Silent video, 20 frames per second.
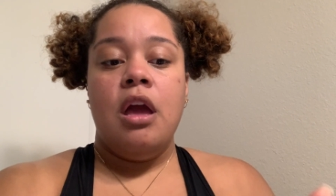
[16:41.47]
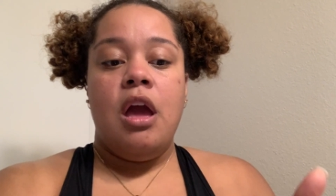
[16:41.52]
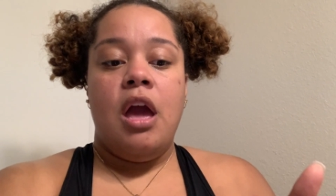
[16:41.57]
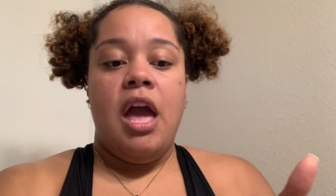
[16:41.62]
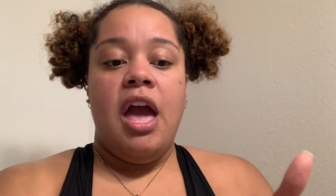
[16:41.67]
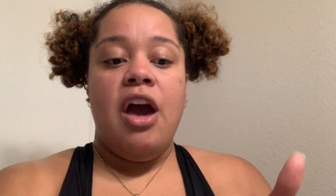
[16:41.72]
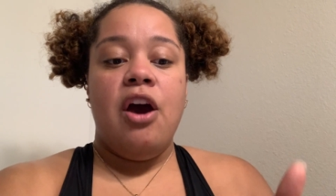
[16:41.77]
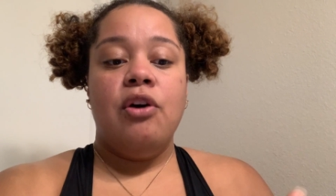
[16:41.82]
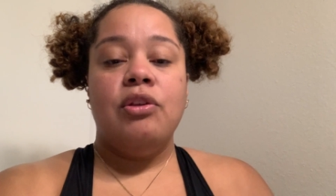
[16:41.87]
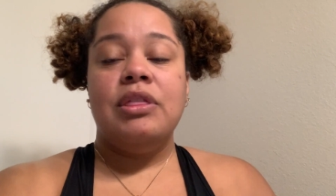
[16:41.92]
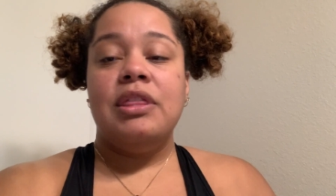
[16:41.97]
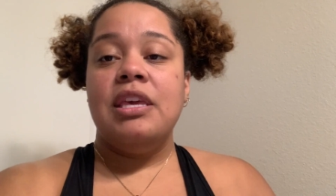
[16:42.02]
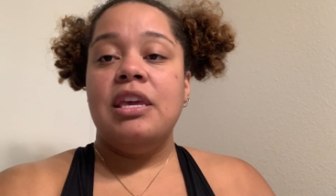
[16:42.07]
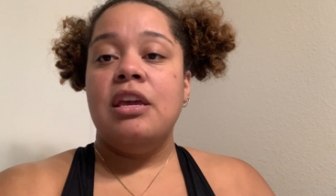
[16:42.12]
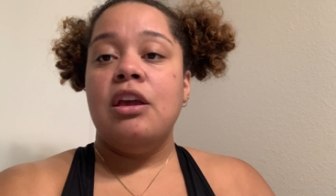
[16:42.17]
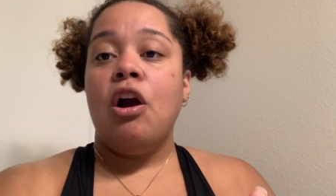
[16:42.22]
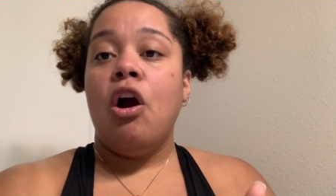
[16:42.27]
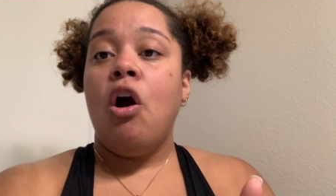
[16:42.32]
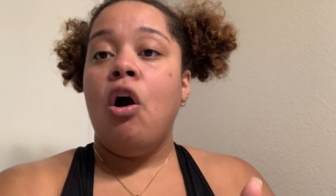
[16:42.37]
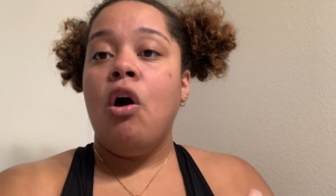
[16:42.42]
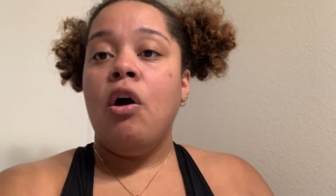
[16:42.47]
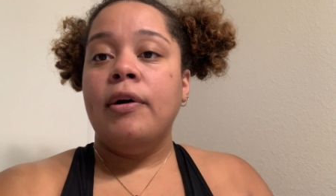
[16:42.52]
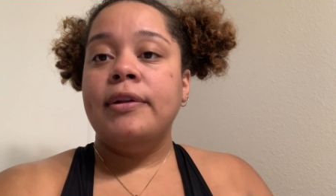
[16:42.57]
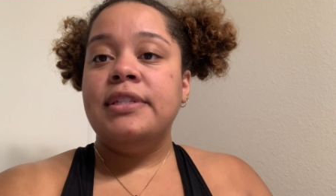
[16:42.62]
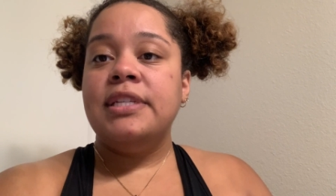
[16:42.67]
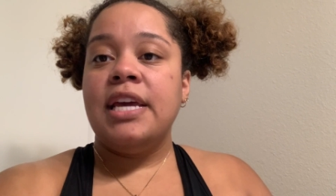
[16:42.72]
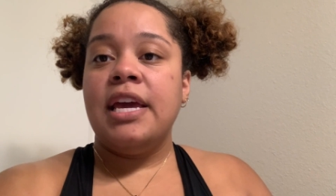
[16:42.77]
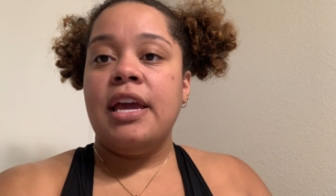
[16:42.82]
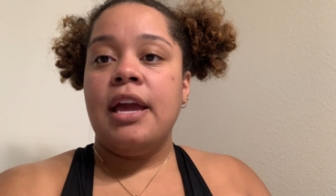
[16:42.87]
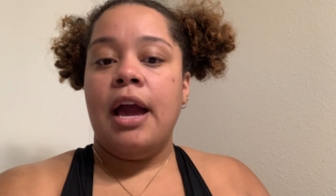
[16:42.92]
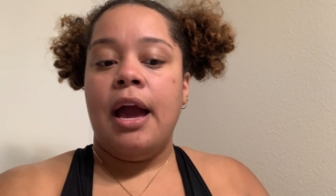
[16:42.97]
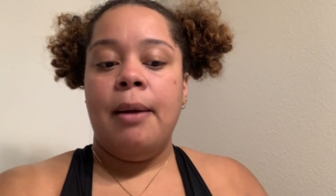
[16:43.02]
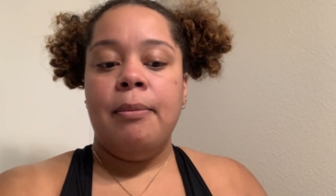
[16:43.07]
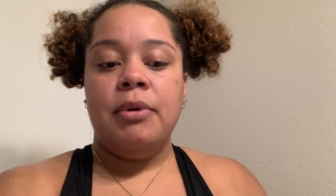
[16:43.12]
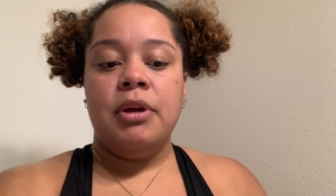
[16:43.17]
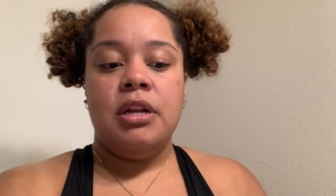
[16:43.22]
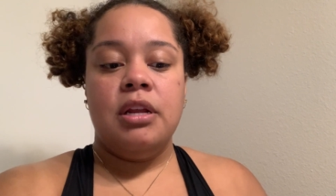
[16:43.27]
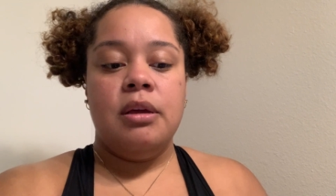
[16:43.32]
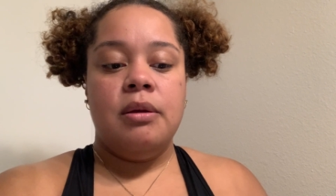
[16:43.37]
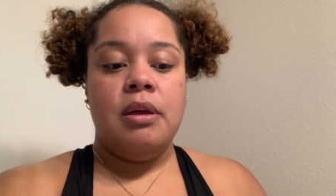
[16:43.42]
healthy all day, I'm
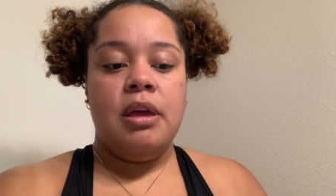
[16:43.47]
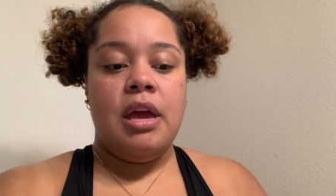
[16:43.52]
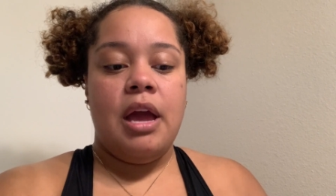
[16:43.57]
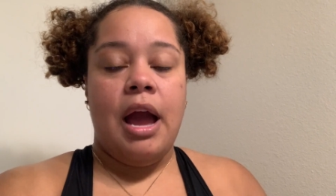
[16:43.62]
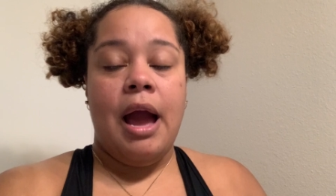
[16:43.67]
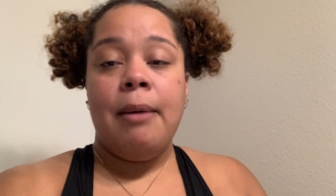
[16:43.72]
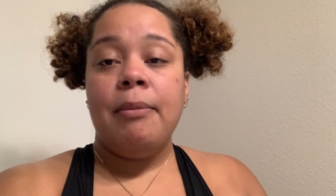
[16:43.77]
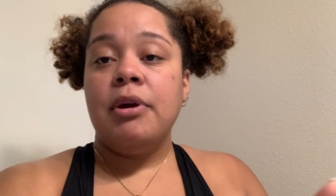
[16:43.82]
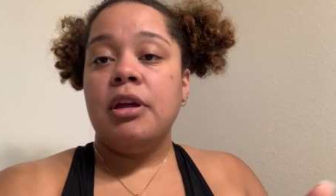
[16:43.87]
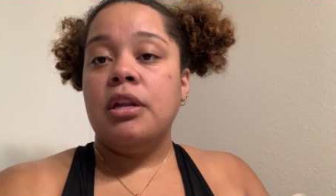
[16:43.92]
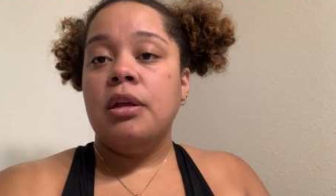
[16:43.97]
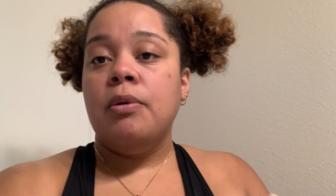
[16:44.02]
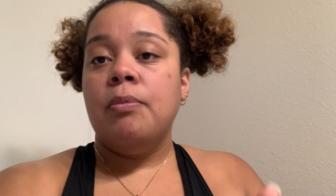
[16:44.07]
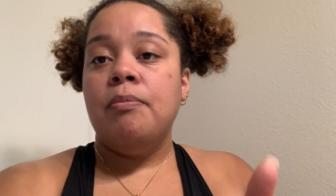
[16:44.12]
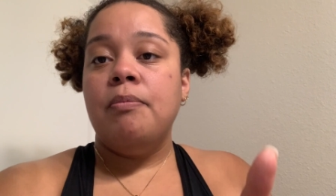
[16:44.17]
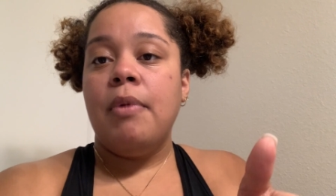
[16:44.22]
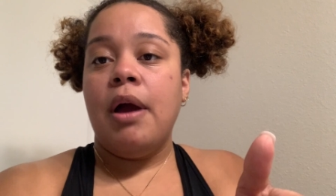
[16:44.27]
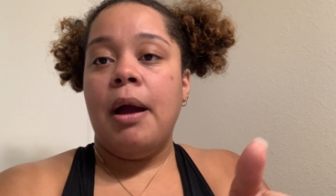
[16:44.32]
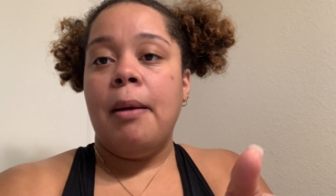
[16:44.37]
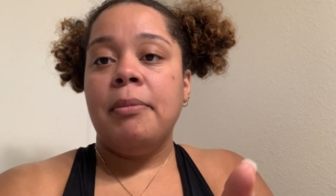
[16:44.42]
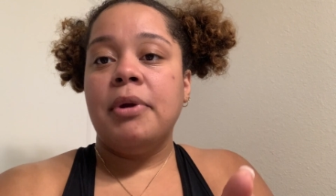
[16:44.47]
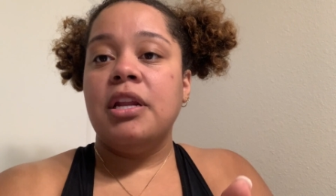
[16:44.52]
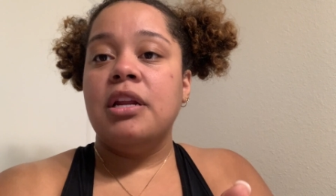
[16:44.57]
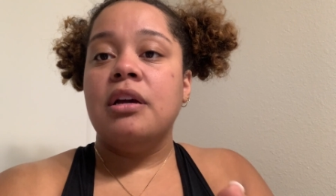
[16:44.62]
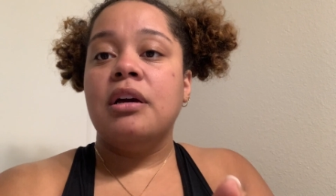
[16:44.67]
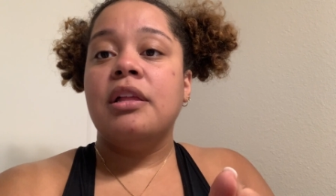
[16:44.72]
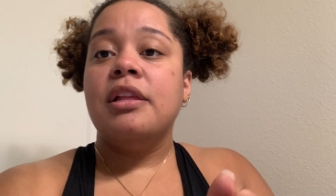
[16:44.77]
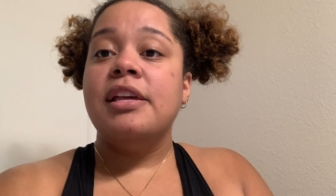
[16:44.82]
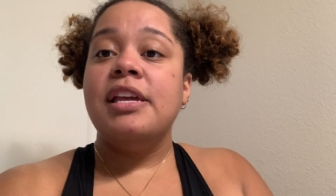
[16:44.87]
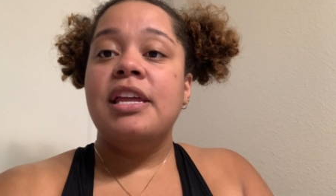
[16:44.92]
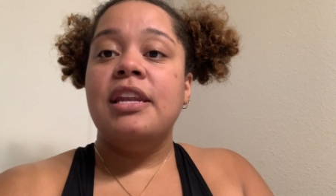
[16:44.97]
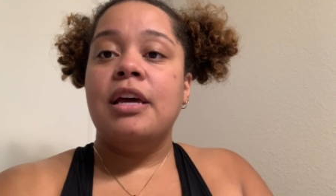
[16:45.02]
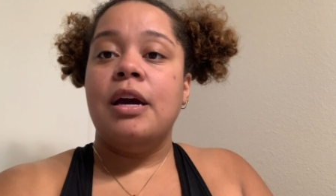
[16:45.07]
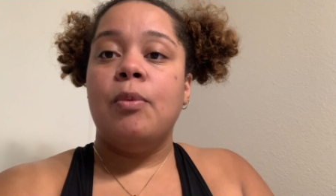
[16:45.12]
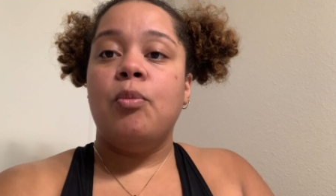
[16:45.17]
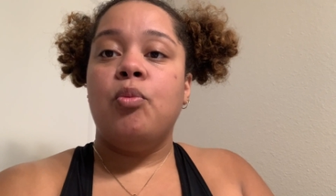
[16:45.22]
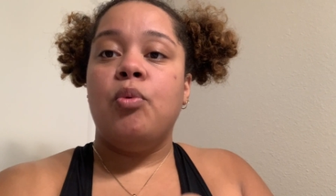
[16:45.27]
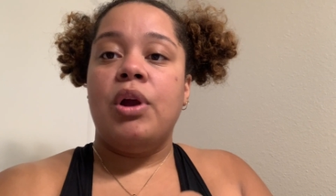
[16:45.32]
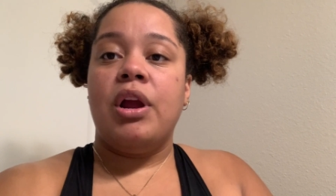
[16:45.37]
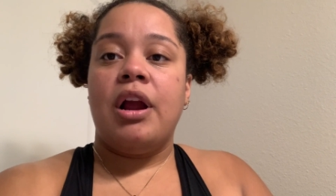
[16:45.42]
gonna clean
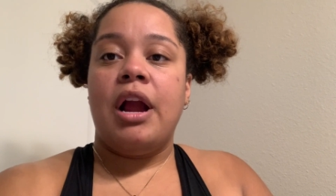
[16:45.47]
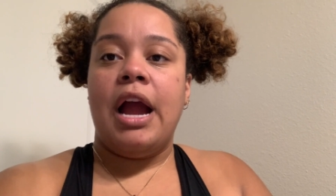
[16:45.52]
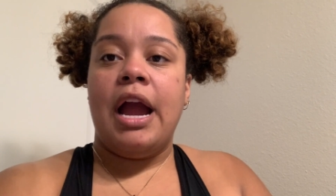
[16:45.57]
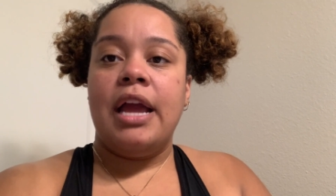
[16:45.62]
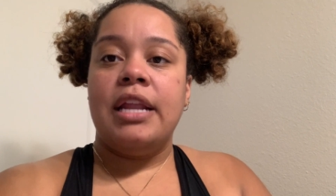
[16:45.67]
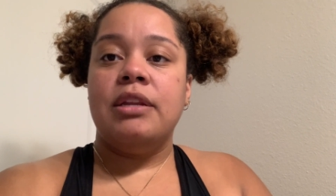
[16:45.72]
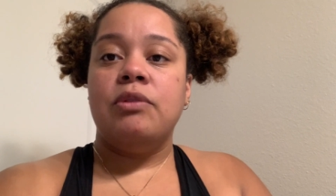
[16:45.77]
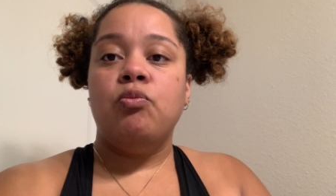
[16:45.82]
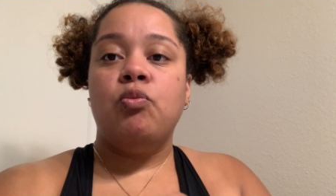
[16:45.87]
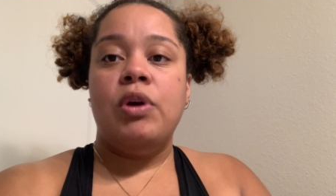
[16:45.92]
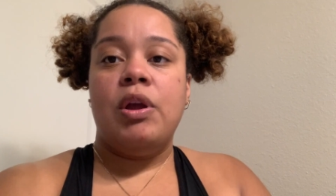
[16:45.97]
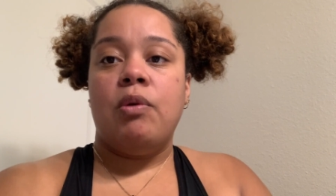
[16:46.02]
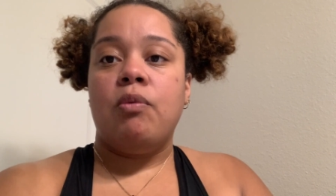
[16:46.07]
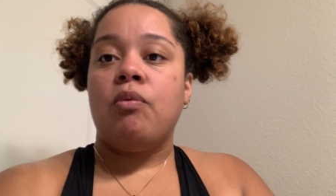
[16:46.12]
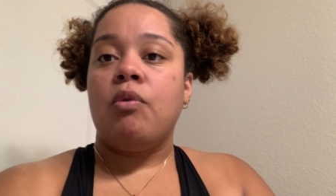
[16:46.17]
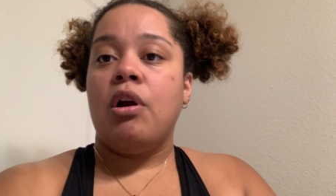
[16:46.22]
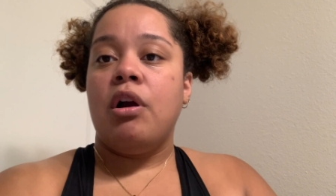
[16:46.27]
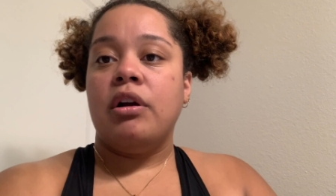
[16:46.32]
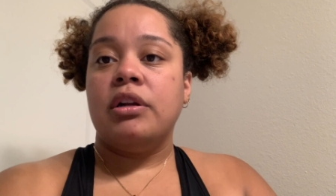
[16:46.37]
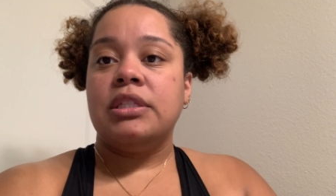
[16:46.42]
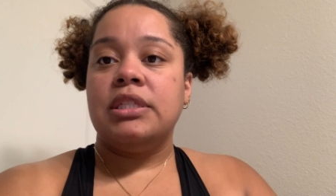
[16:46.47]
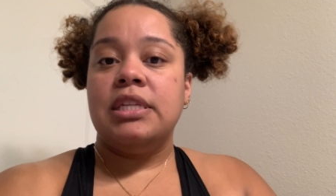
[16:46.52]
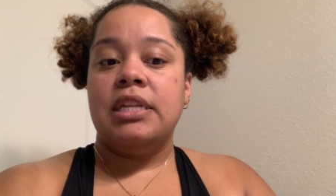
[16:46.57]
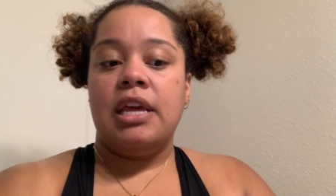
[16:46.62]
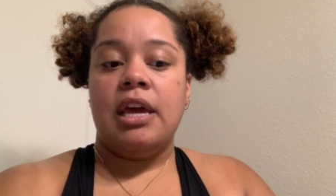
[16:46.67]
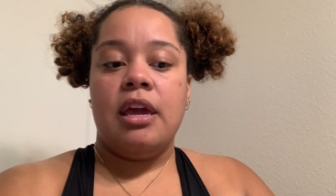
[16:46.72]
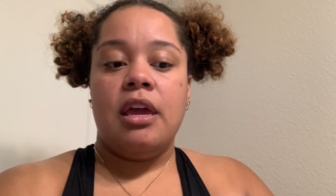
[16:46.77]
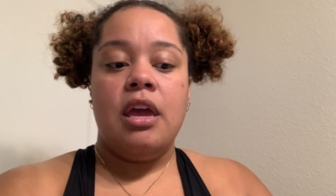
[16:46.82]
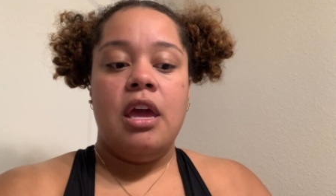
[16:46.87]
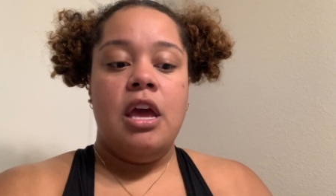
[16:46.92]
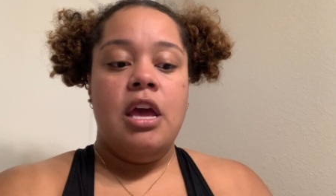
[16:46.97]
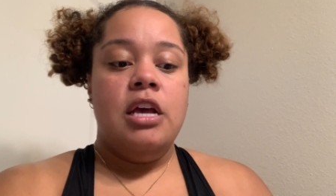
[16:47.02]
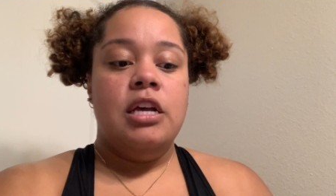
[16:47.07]
up where I went wrong today.